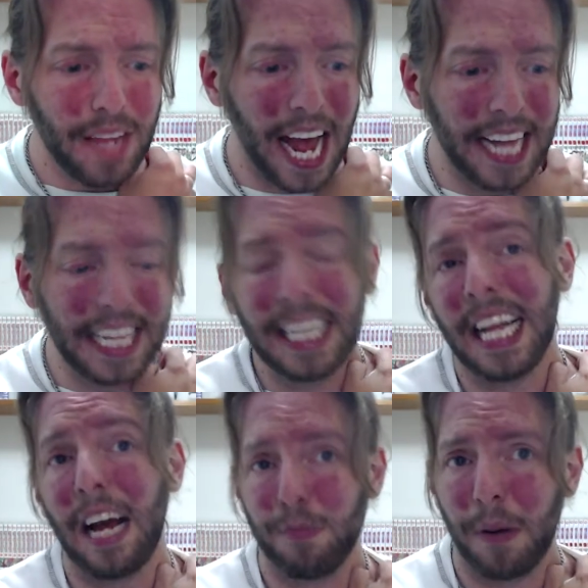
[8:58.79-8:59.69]
And then the
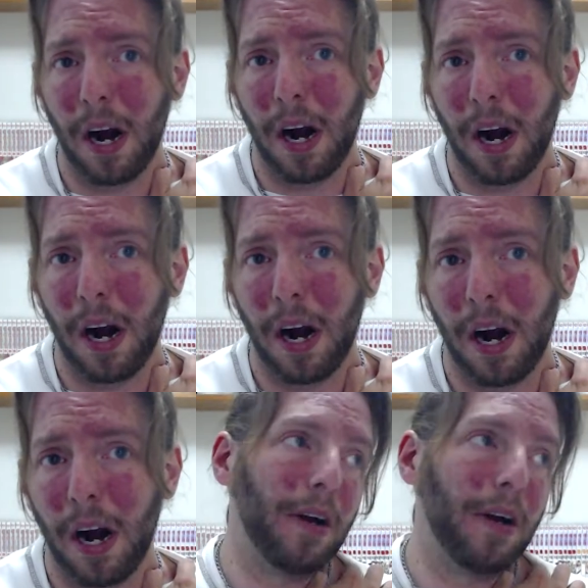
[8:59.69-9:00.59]
last part,
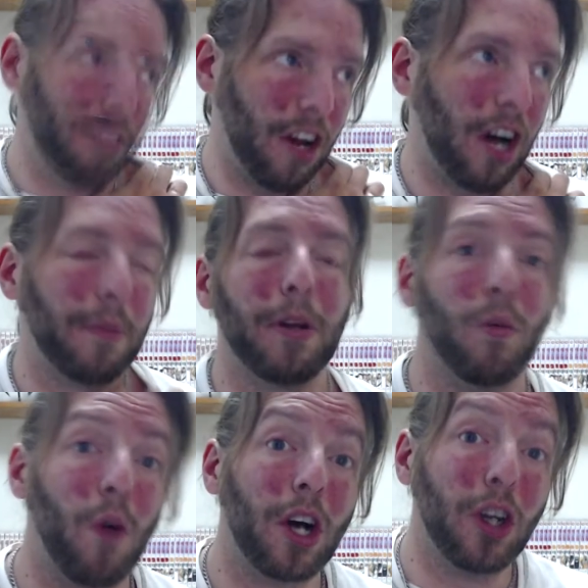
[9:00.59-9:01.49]
let's talk about the
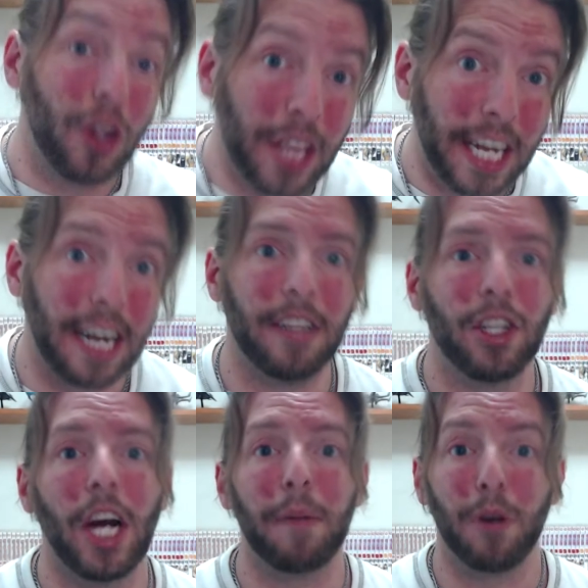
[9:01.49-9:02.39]
one good thing out of the
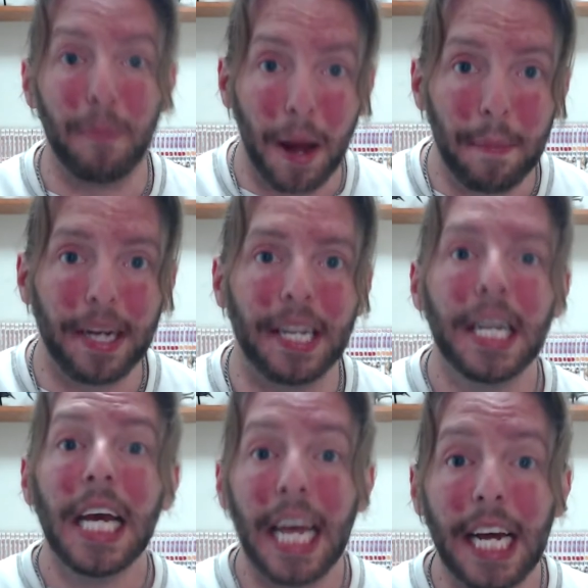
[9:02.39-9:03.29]
chapter, in my opinion,
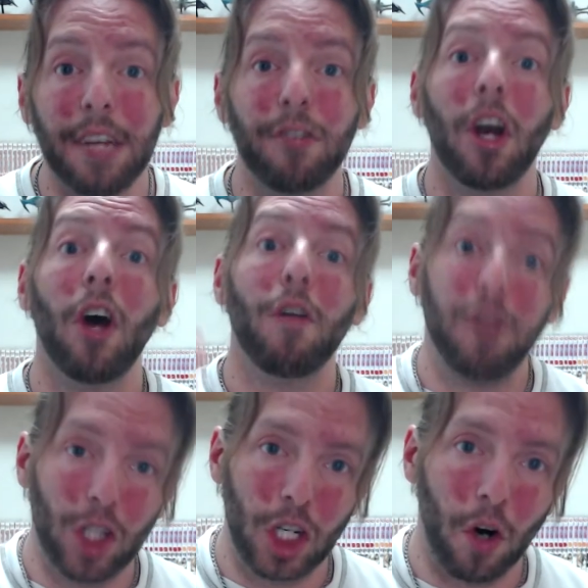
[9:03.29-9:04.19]
is
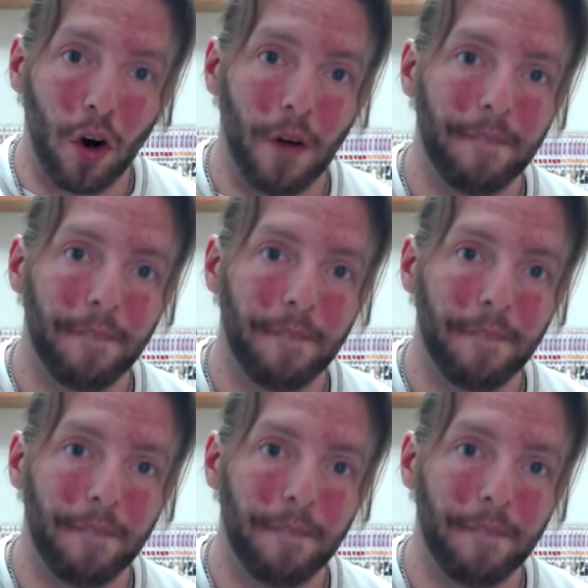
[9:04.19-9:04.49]
Fushiguro.